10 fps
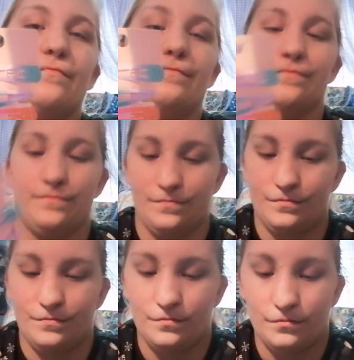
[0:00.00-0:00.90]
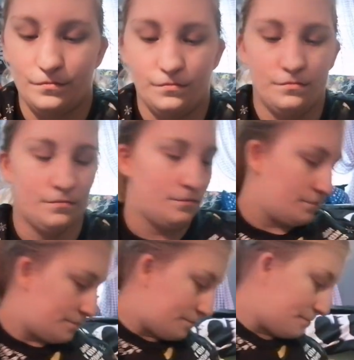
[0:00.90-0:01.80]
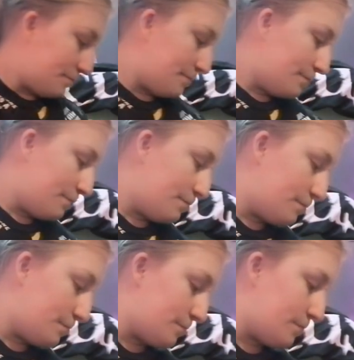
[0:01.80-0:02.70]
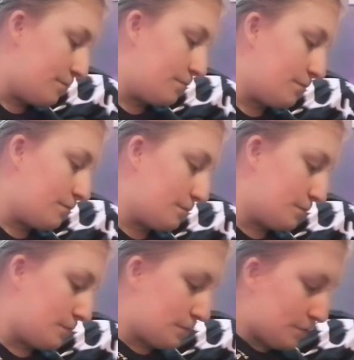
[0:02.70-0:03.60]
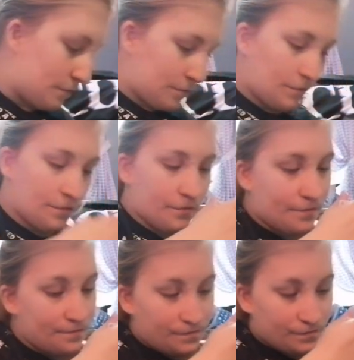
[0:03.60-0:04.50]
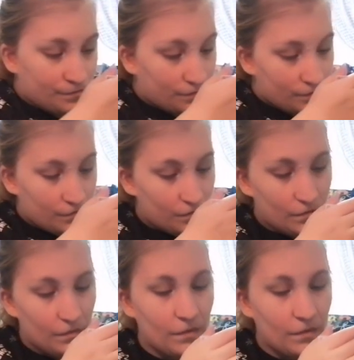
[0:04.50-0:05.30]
(no one is talking)